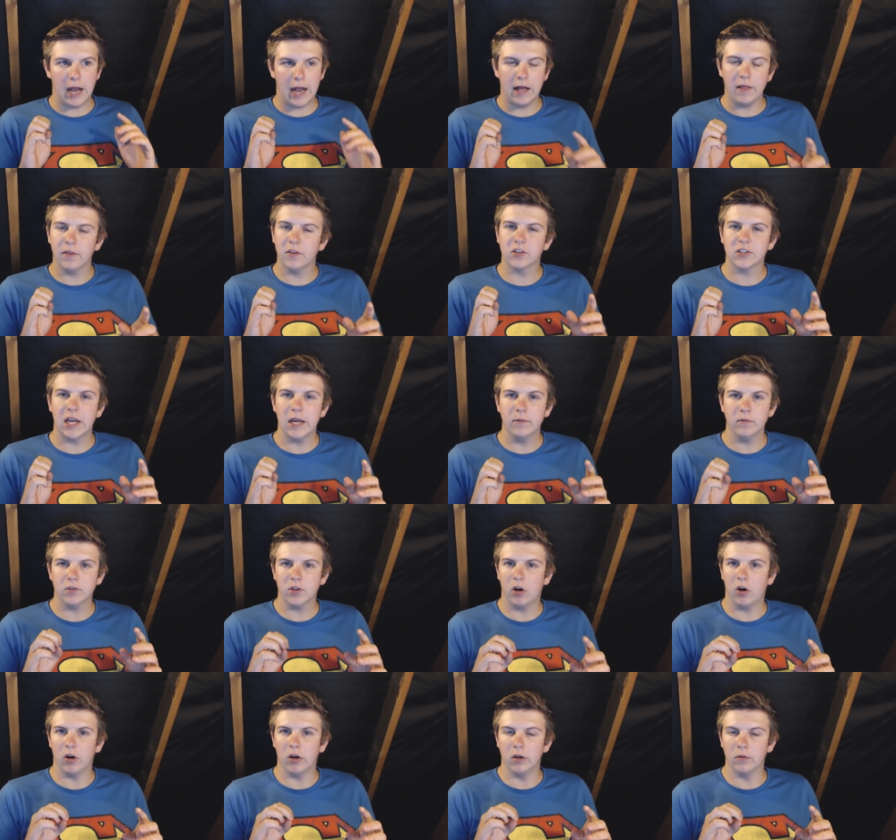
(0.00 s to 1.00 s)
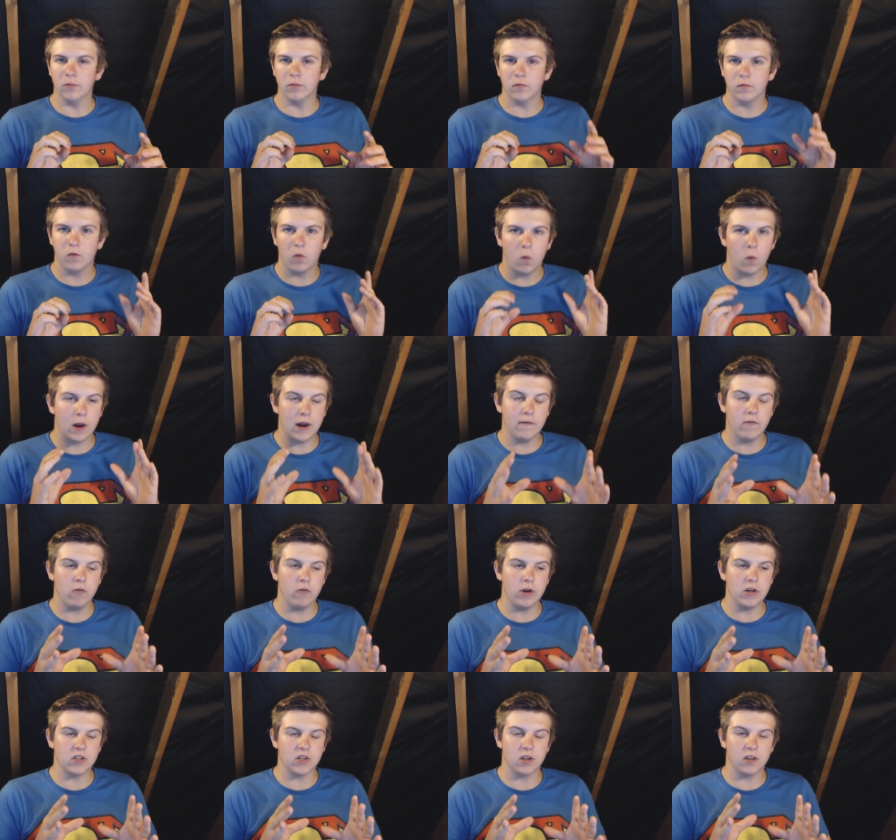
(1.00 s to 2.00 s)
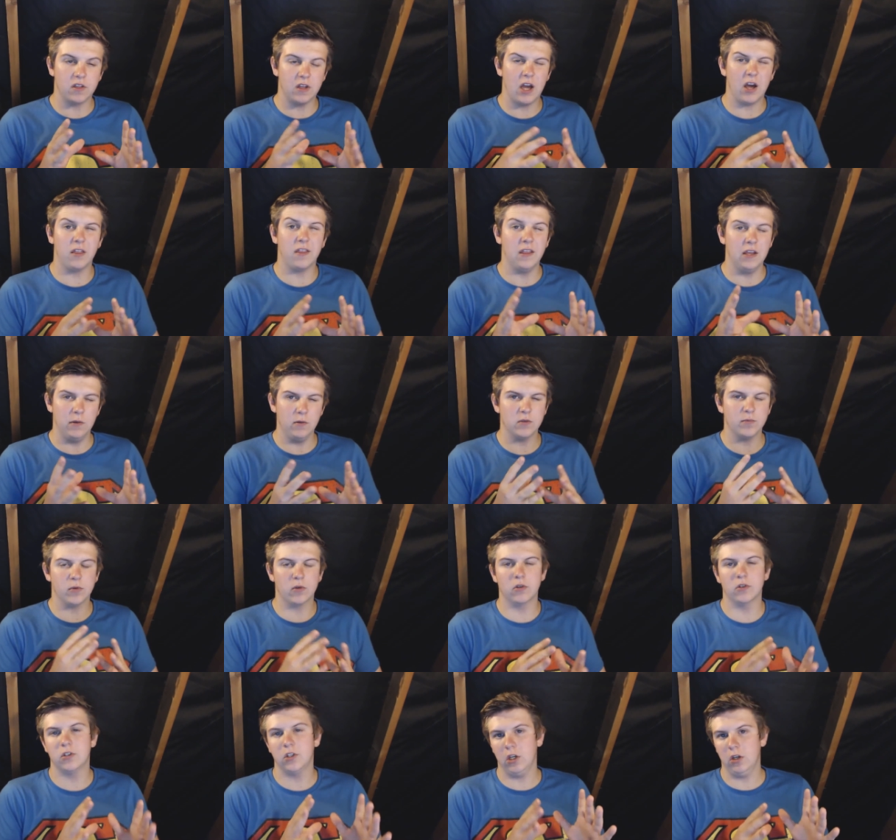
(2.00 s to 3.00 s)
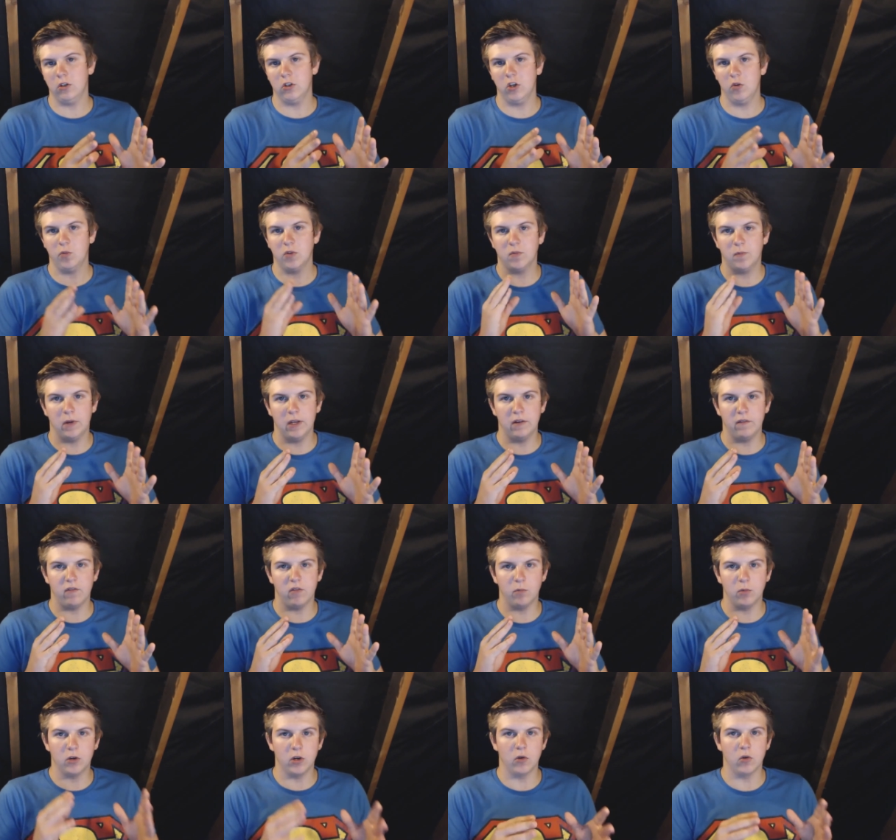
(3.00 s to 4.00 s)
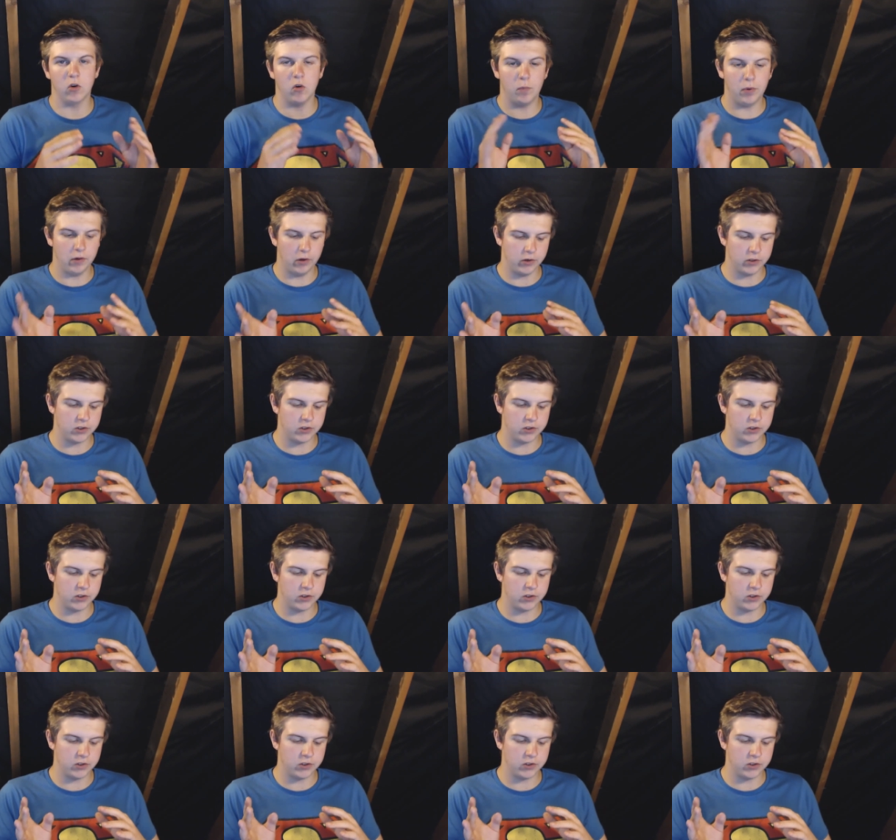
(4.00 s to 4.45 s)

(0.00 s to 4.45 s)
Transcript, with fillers: At the same time, for whatever reason, I think it was because YouTube split from Google+.